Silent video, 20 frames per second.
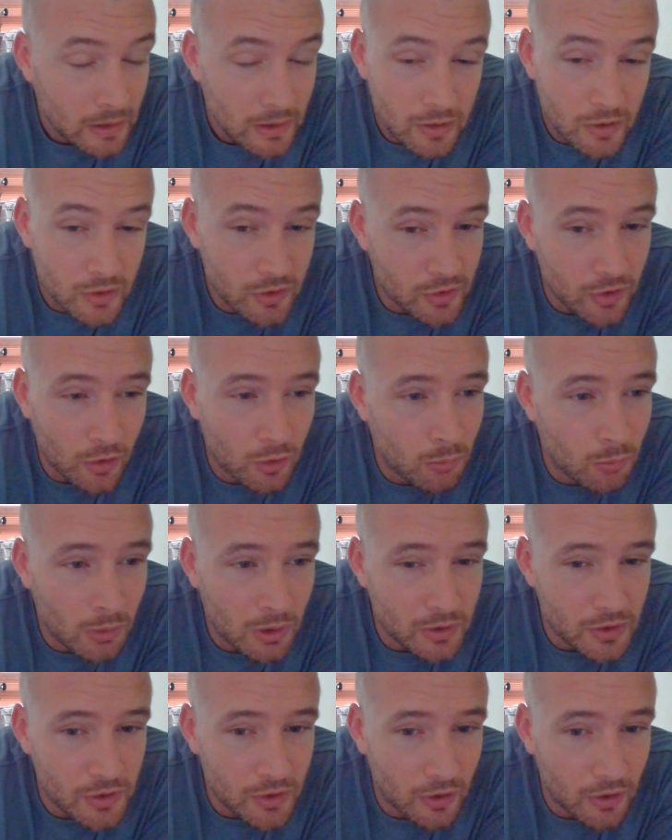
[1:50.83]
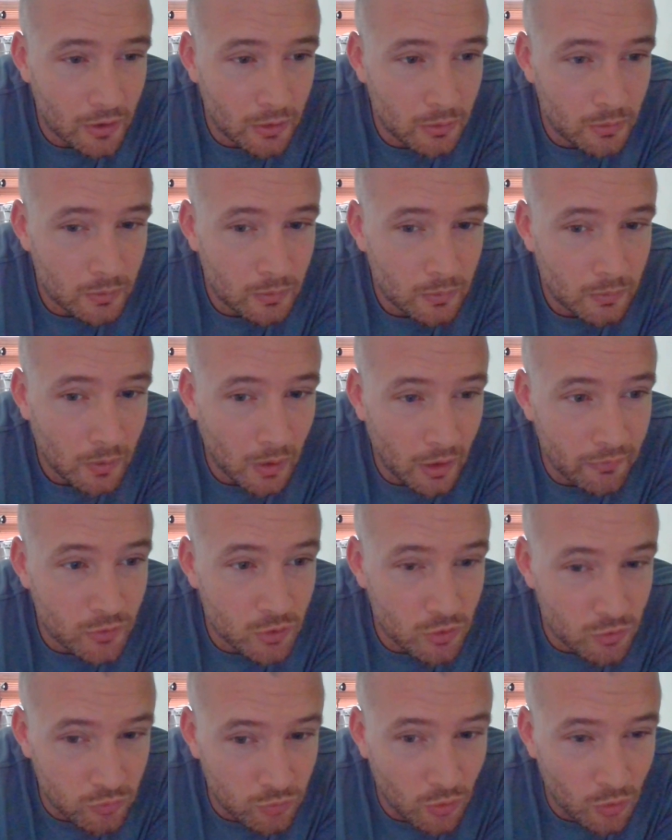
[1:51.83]
so much so that I've
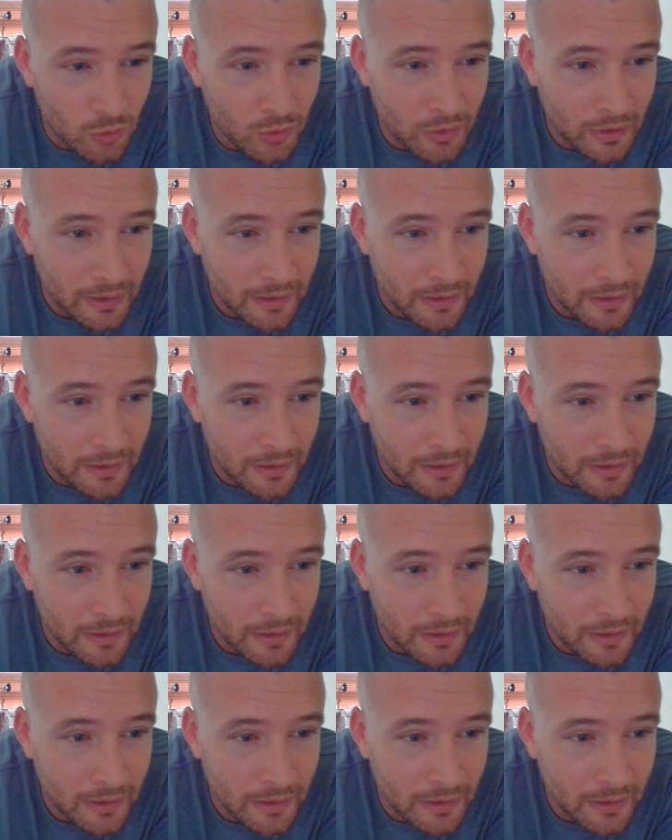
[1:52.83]
drawn